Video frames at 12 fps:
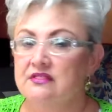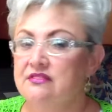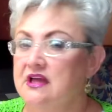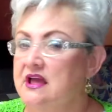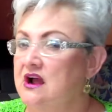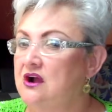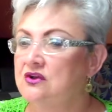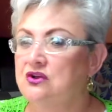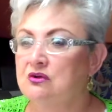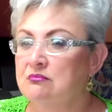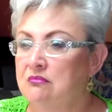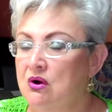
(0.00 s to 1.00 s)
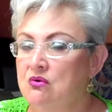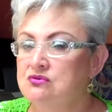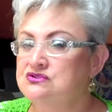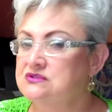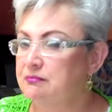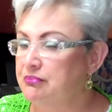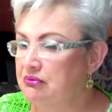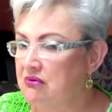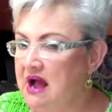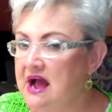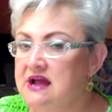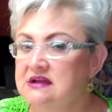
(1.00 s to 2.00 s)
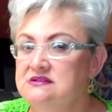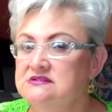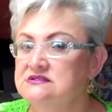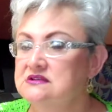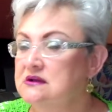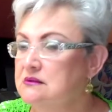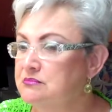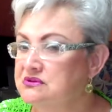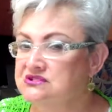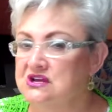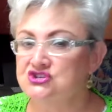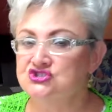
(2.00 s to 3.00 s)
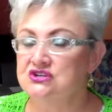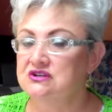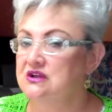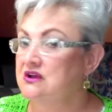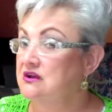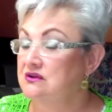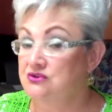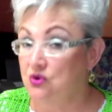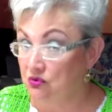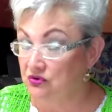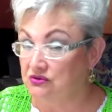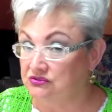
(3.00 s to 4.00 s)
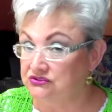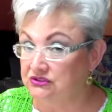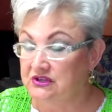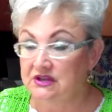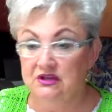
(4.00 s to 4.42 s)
They are your most prized possession donors.